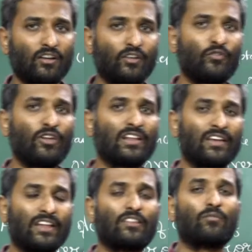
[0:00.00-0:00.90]
you will
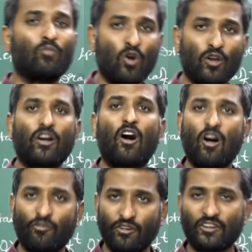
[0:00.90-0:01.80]
get more
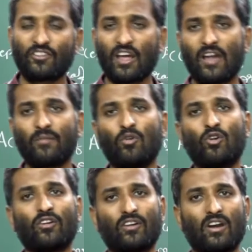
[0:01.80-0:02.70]
offers or
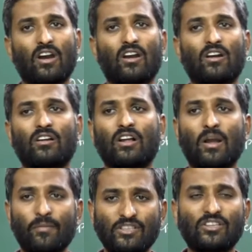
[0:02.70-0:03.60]
more
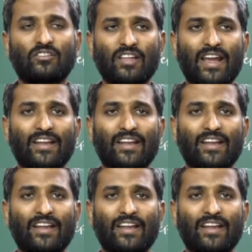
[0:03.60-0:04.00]
commissions,